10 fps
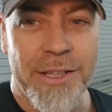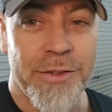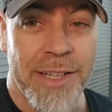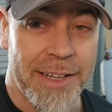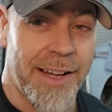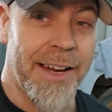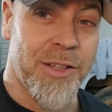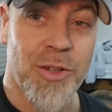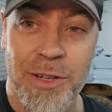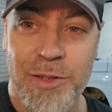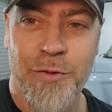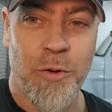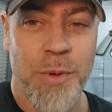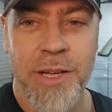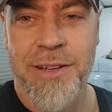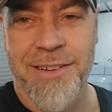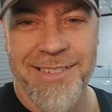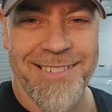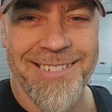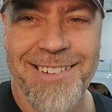even had it anodized for me
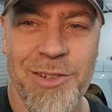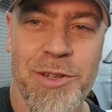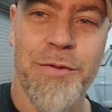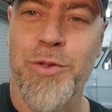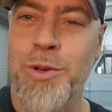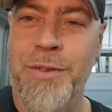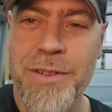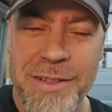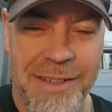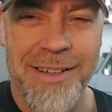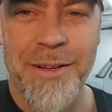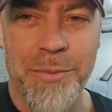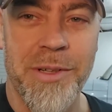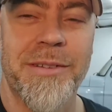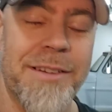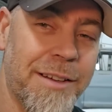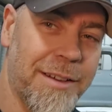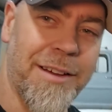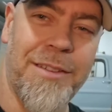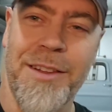as a for service. But yeah,
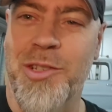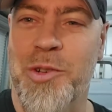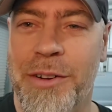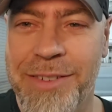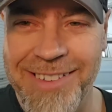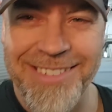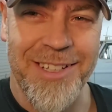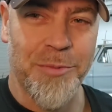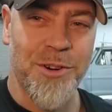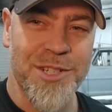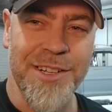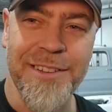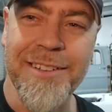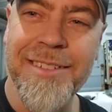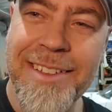thanks Trav, I appreciate that.